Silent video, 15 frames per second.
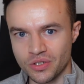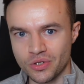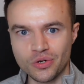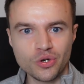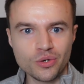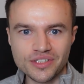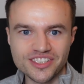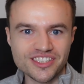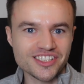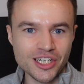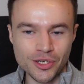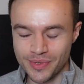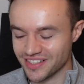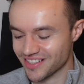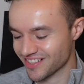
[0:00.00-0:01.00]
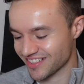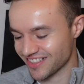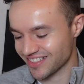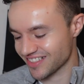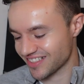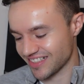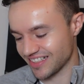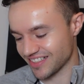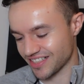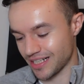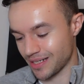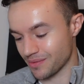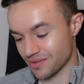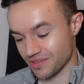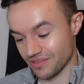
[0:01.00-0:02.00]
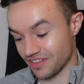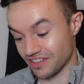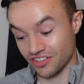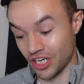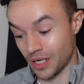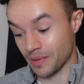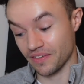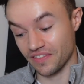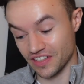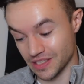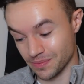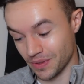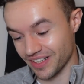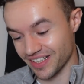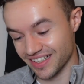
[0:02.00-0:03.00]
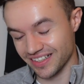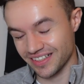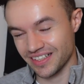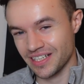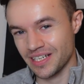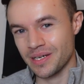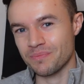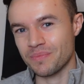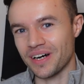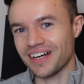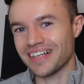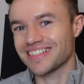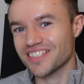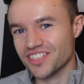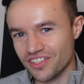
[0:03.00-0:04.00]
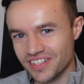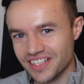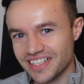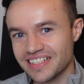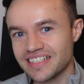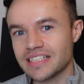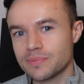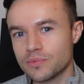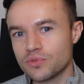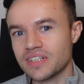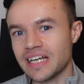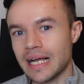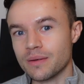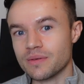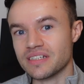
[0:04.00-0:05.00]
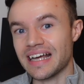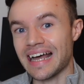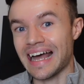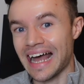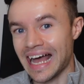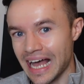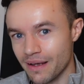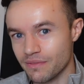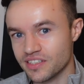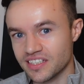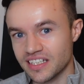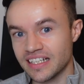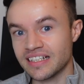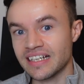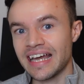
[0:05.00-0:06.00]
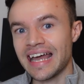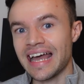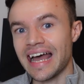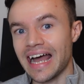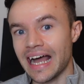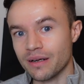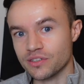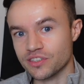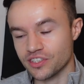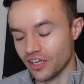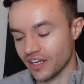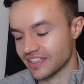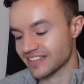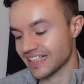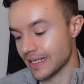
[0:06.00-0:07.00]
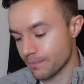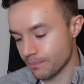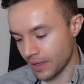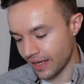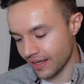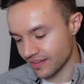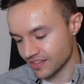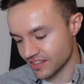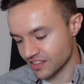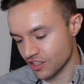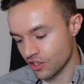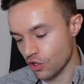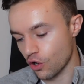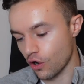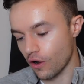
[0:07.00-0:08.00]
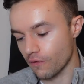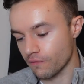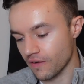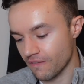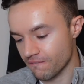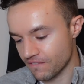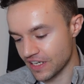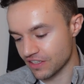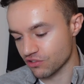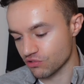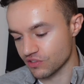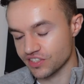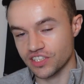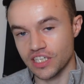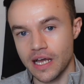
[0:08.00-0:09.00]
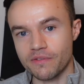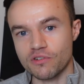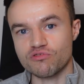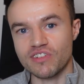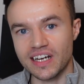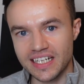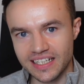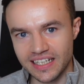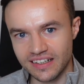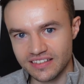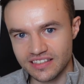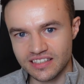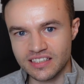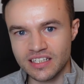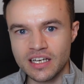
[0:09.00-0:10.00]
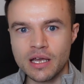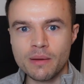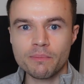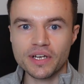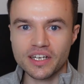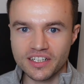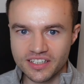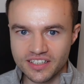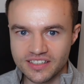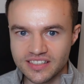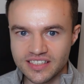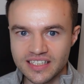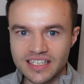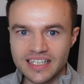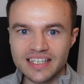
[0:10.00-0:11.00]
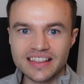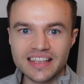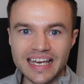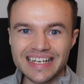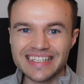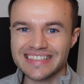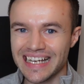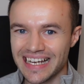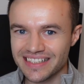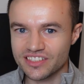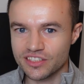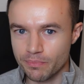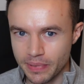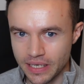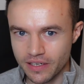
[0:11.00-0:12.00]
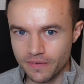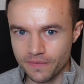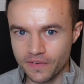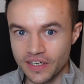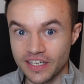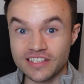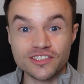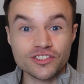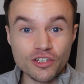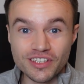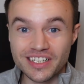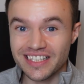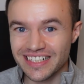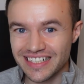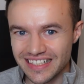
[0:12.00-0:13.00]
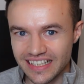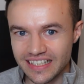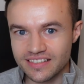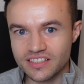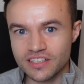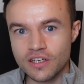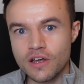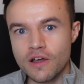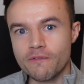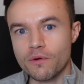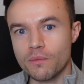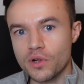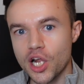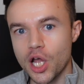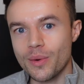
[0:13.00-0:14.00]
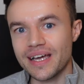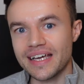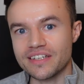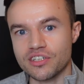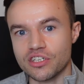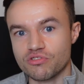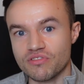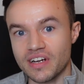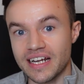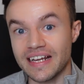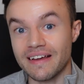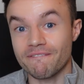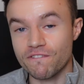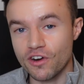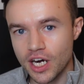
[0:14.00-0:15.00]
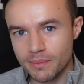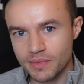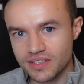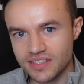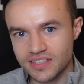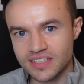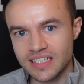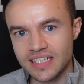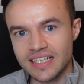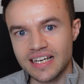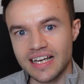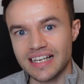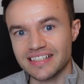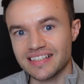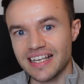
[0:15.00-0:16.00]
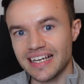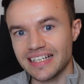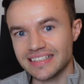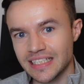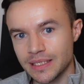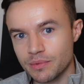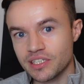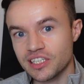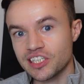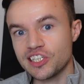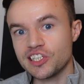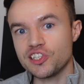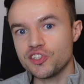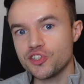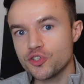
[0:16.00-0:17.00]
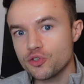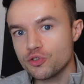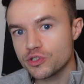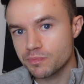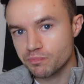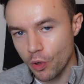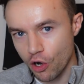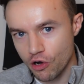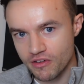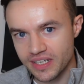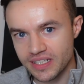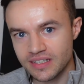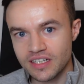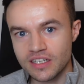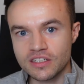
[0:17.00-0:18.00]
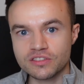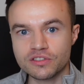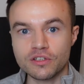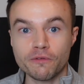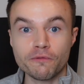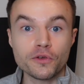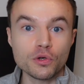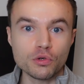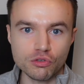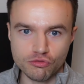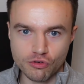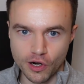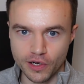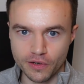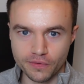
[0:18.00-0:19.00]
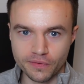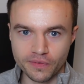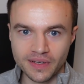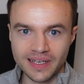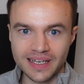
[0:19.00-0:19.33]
Or it's just coincidence in terms of the timing of this spike, but historically small caps have seen outsized impacts of Federal Reserve rate cuts because they tend to benefit, historically at least, from lower interest rate environments, as they typically use borrowing to fuel growth.